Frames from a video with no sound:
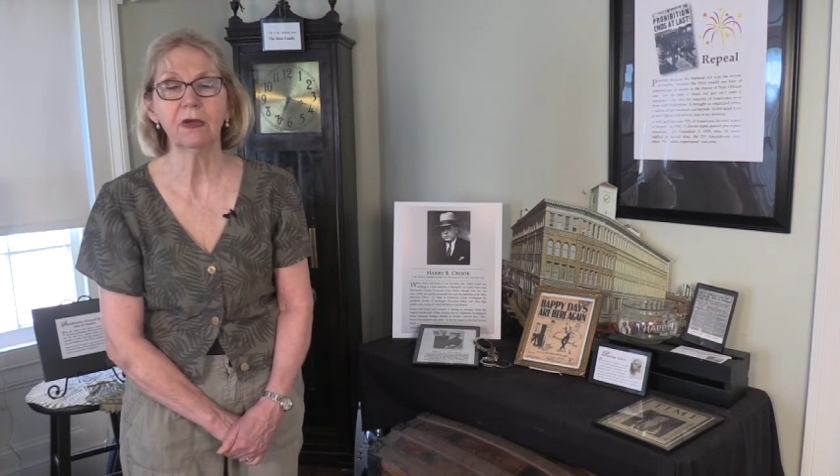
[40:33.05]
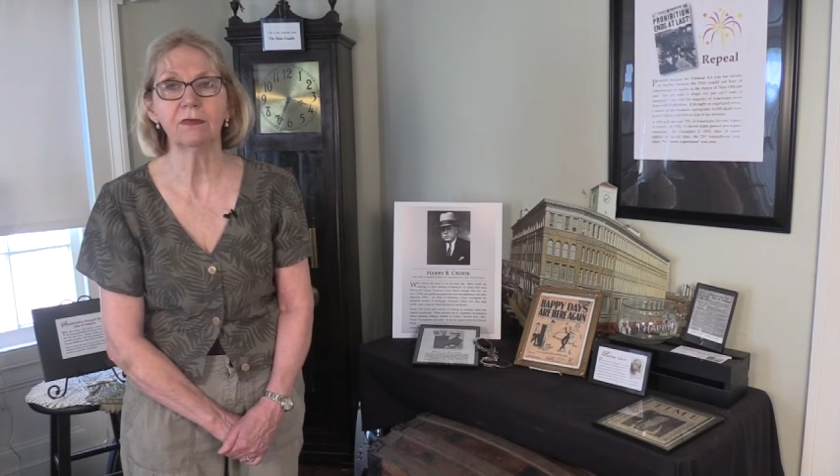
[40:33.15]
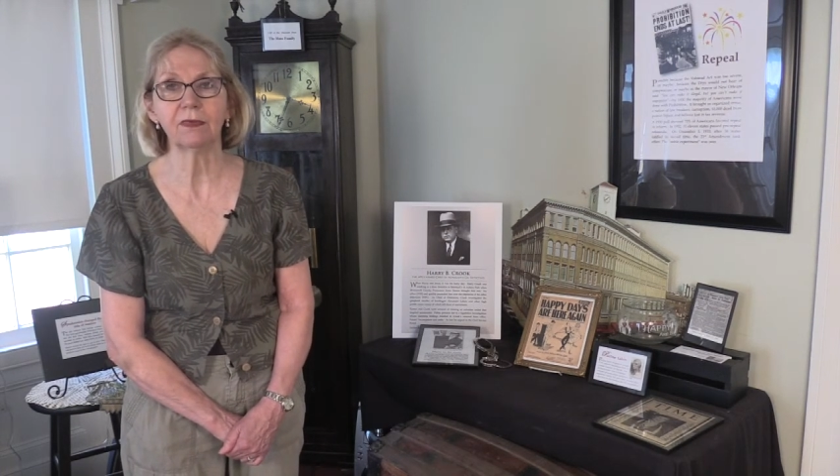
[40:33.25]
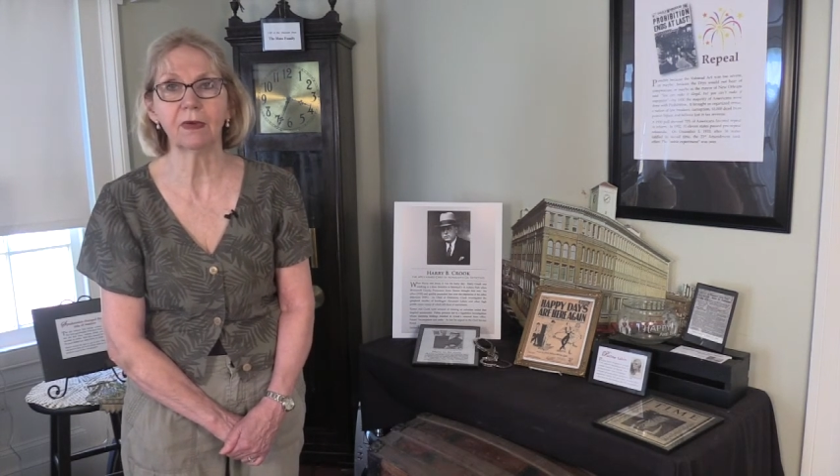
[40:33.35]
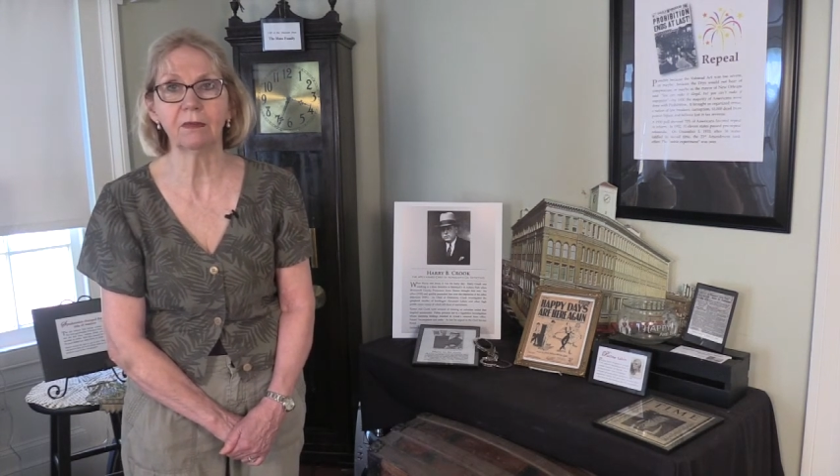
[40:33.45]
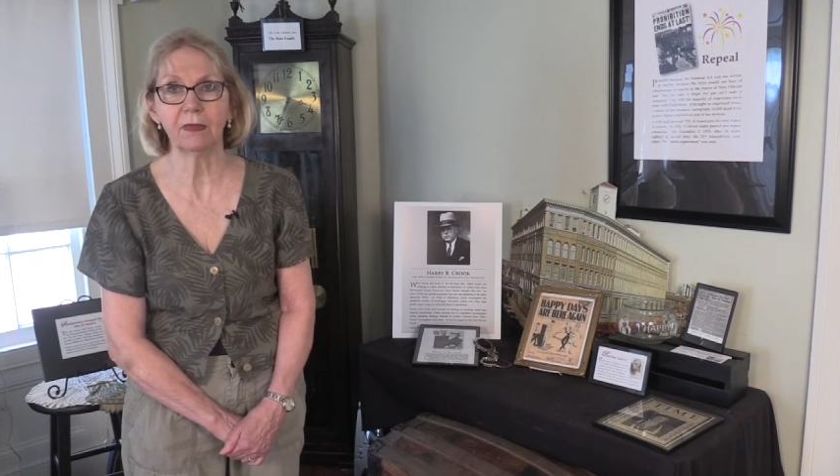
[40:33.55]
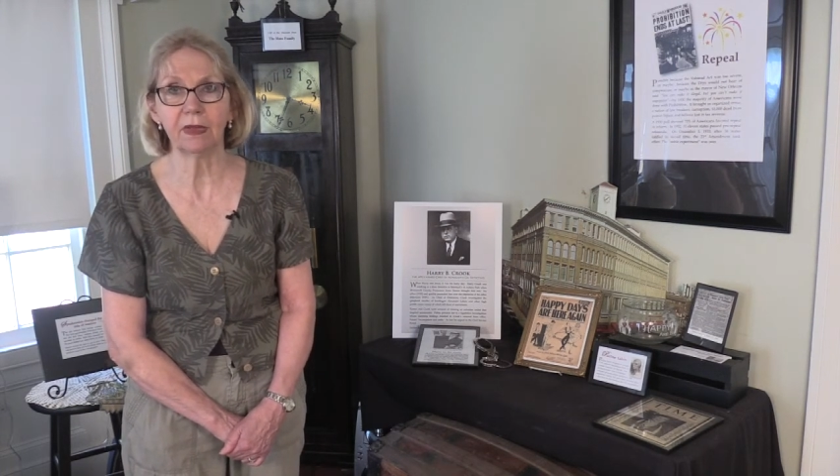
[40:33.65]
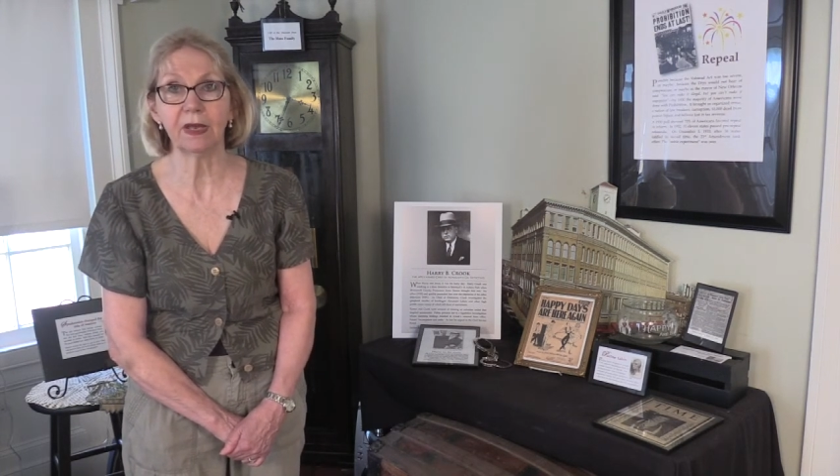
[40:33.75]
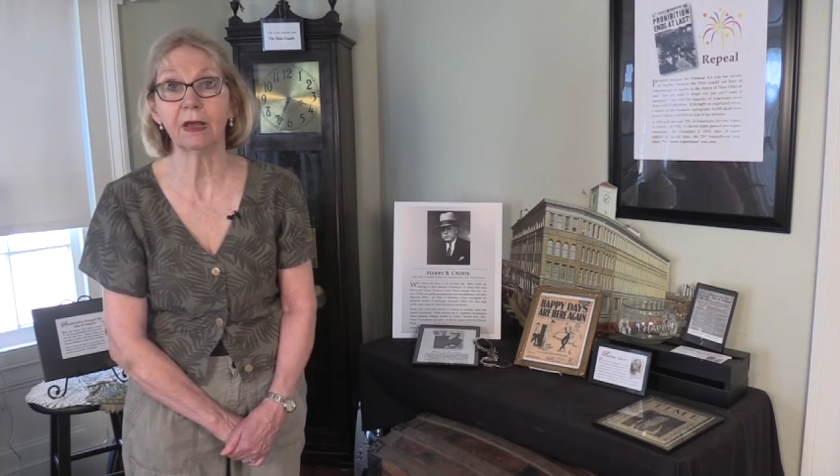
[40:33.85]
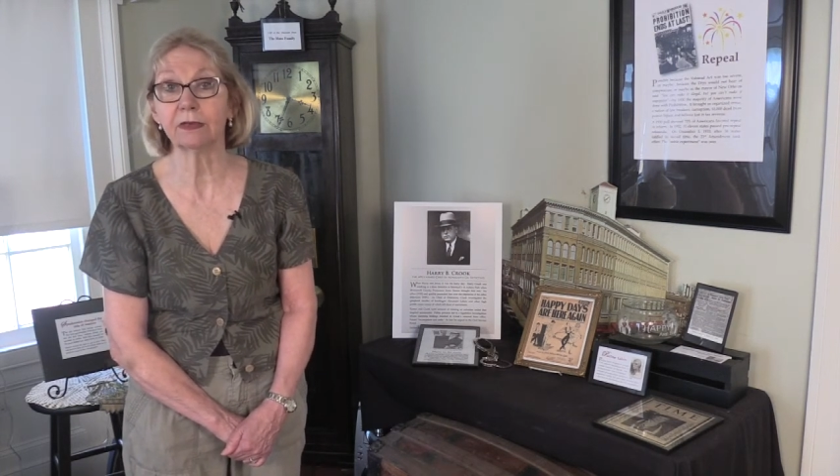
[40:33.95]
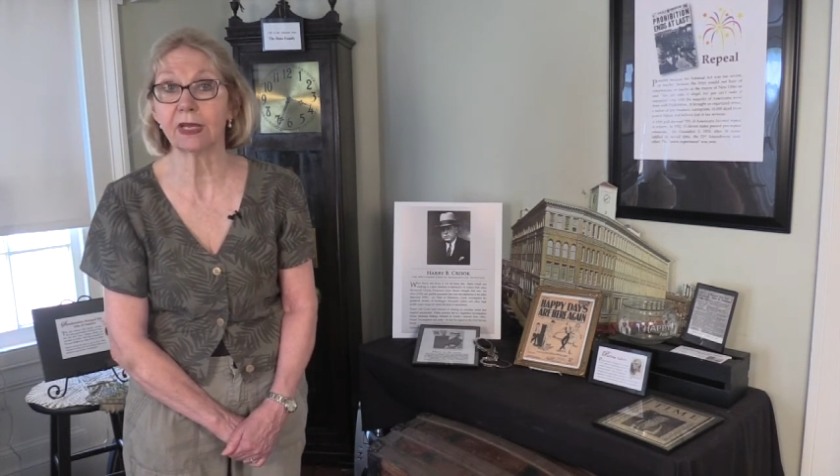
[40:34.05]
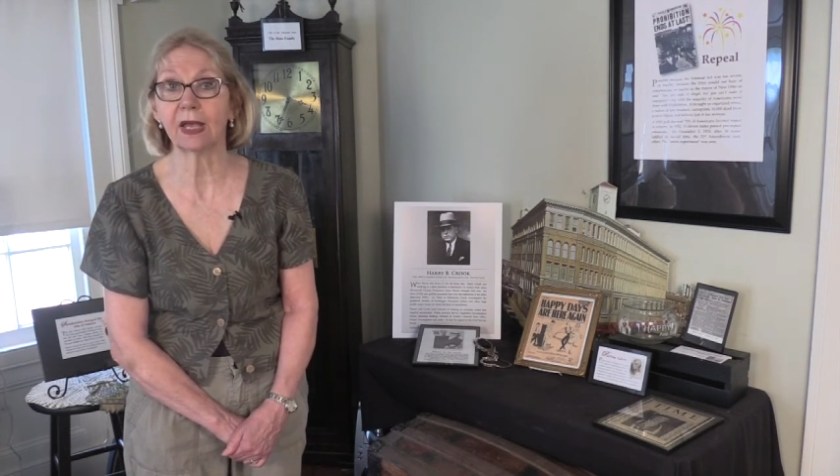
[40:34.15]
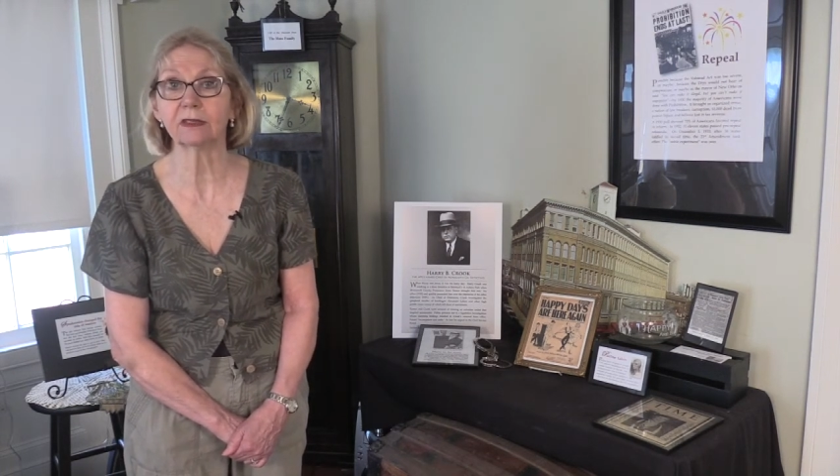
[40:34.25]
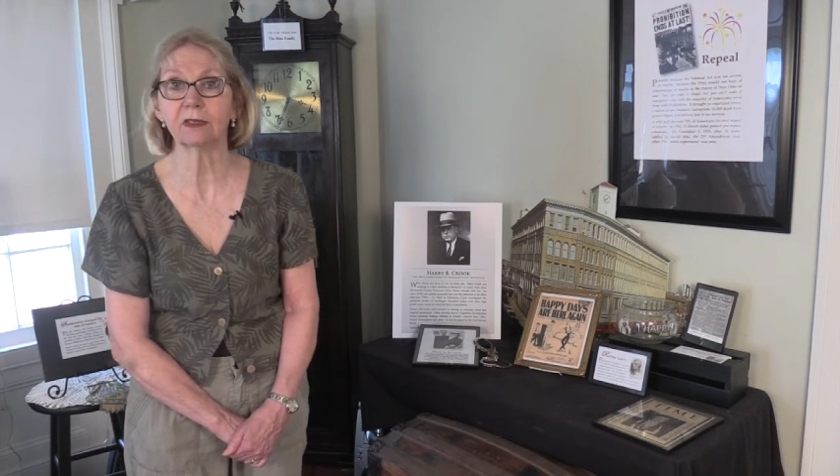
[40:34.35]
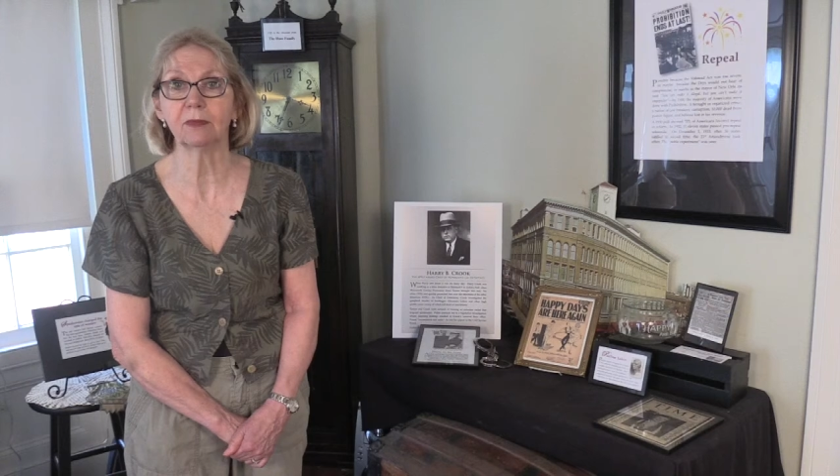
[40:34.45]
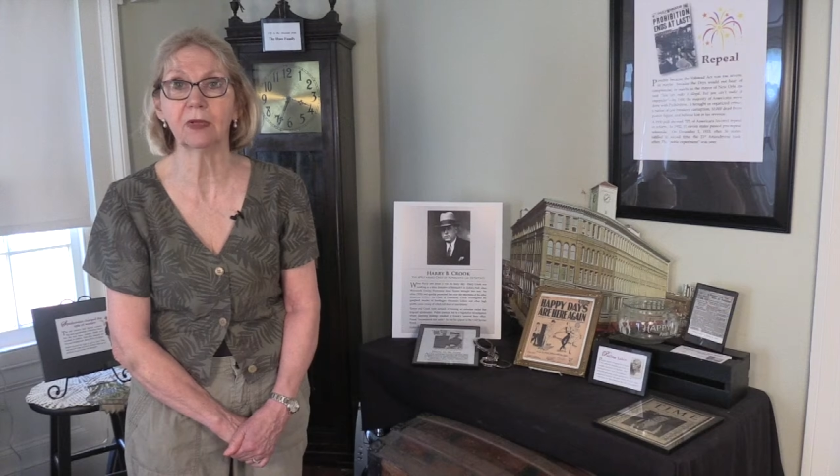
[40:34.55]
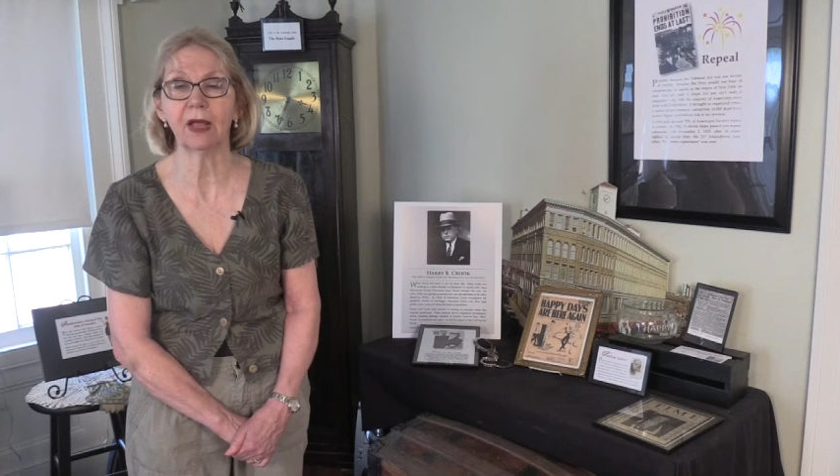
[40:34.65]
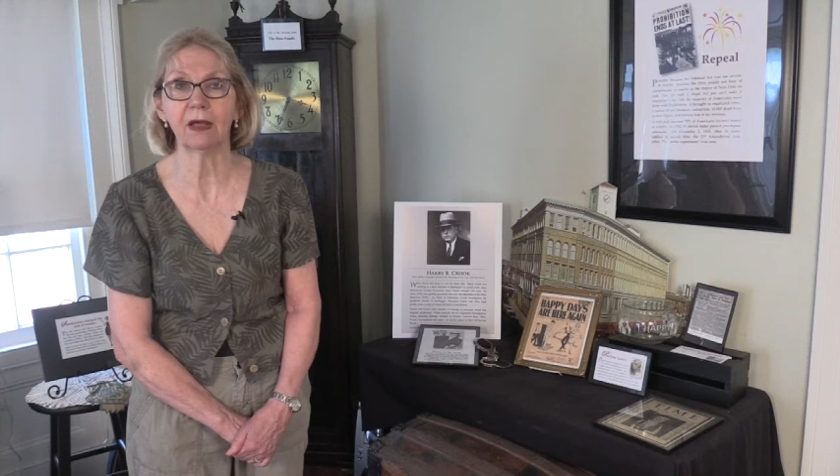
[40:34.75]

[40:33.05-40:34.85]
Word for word: from the now taxable